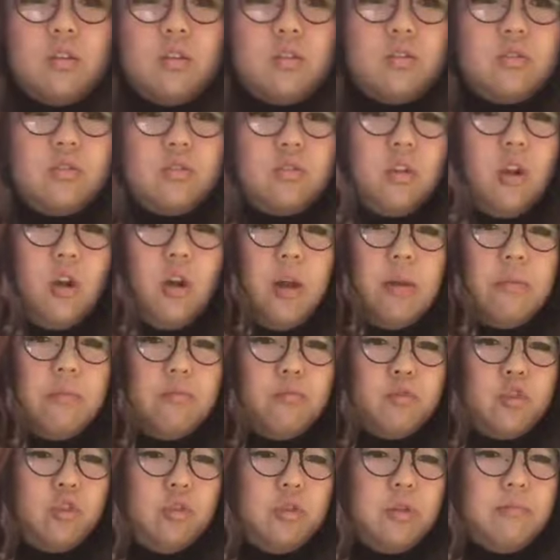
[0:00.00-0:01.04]
So I'm
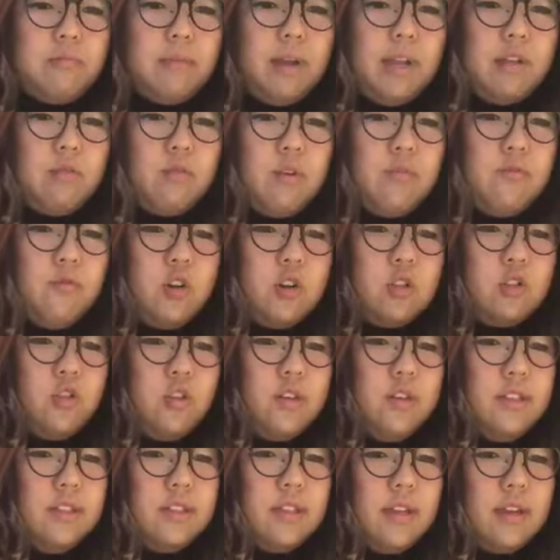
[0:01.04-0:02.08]
doing microwave for
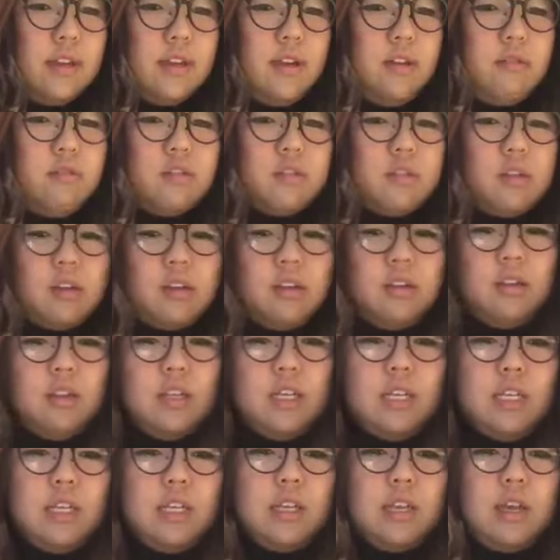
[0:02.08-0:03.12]
30 second. I was like
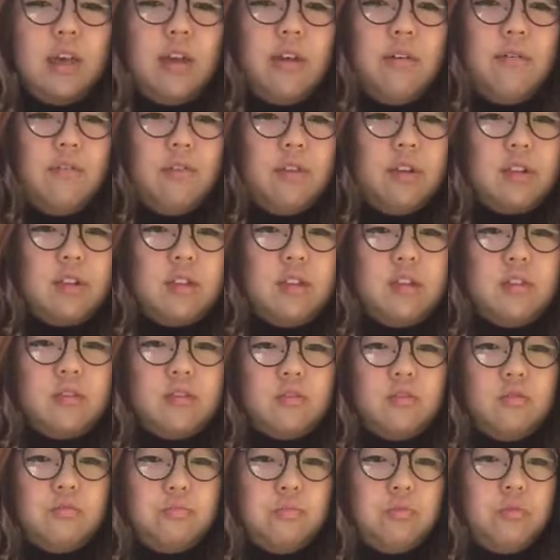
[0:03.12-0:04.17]
cleaning everything
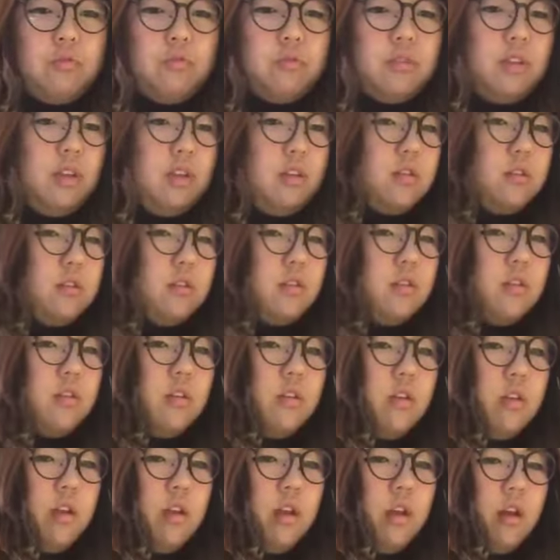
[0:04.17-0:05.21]
super routine.
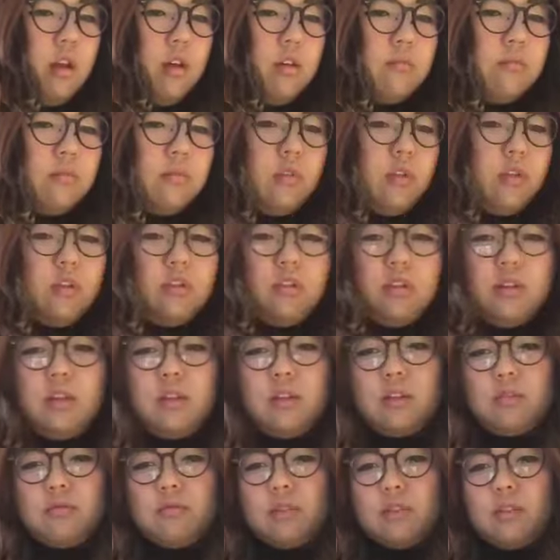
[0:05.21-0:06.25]
I'm
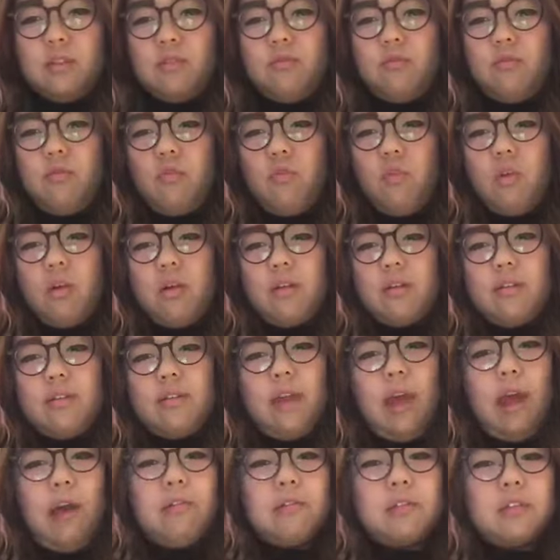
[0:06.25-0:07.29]
cleaning with the floor, and
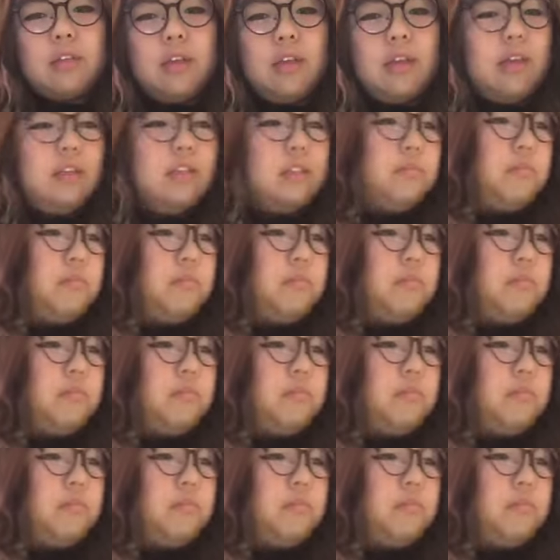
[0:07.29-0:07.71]
it's like, it's